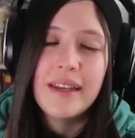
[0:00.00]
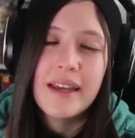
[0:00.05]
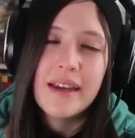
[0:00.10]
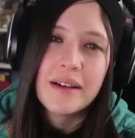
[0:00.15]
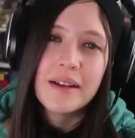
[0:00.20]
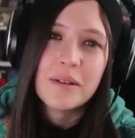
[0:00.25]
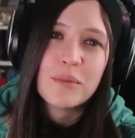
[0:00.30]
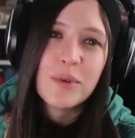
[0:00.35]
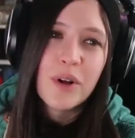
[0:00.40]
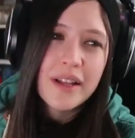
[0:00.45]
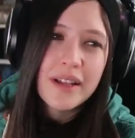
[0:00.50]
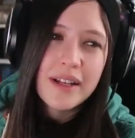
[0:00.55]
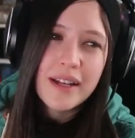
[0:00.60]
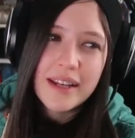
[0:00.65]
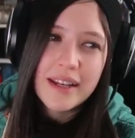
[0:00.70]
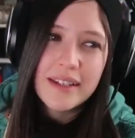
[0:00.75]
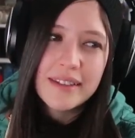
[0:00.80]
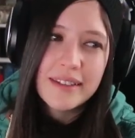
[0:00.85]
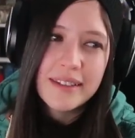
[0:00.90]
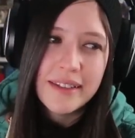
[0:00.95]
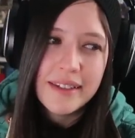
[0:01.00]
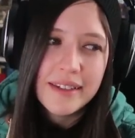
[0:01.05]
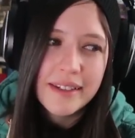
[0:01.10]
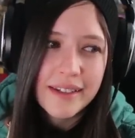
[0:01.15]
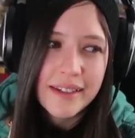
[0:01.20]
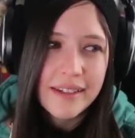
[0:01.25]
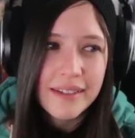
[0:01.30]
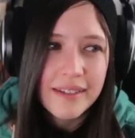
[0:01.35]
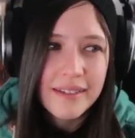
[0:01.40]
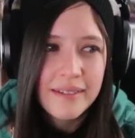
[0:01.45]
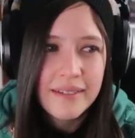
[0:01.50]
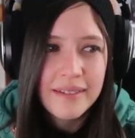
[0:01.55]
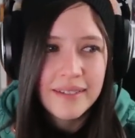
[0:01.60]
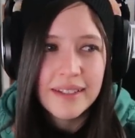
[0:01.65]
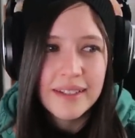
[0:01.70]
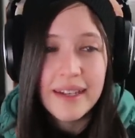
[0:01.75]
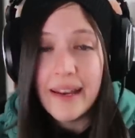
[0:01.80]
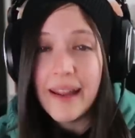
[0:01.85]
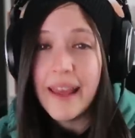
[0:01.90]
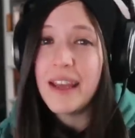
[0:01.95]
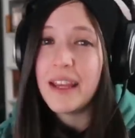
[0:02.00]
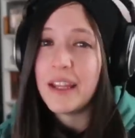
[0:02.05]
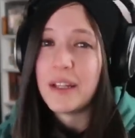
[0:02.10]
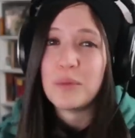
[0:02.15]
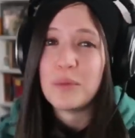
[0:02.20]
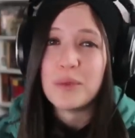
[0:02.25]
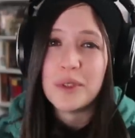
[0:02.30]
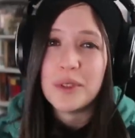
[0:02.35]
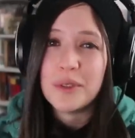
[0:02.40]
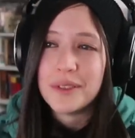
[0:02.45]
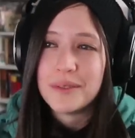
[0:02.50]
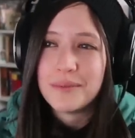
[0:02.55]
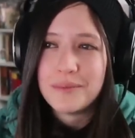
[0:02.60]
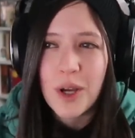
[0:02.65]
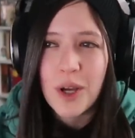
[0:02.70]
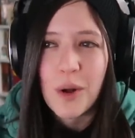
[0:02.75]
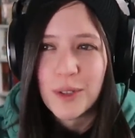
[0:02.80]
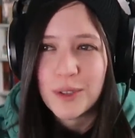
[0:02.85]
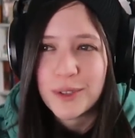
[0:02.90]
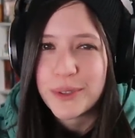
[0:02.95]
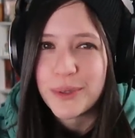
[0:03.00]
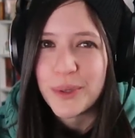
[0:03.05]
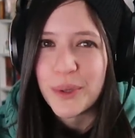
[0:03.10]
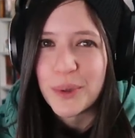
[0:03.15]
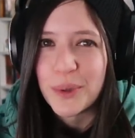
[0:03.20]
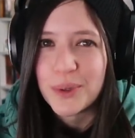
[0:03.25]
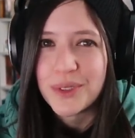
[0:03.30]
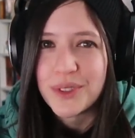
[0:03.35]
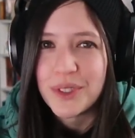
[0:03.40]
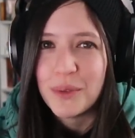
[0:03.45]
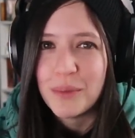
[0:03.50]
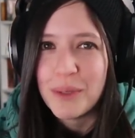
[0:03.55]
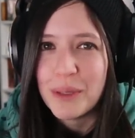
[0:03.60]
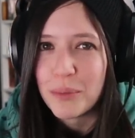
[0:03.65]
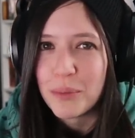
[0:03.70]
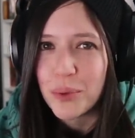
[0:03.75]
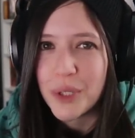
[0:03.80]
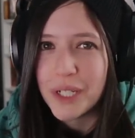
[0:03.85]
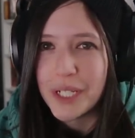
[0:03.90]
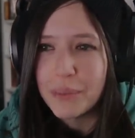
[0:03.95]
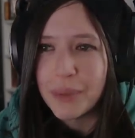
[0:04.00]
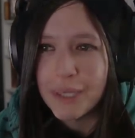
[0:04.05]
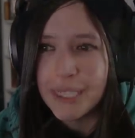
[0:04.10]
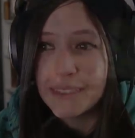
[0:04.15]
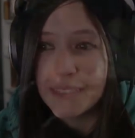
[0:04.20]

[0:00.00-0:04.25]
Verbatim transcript: Yeah, well, and I think Ned would also still be pretty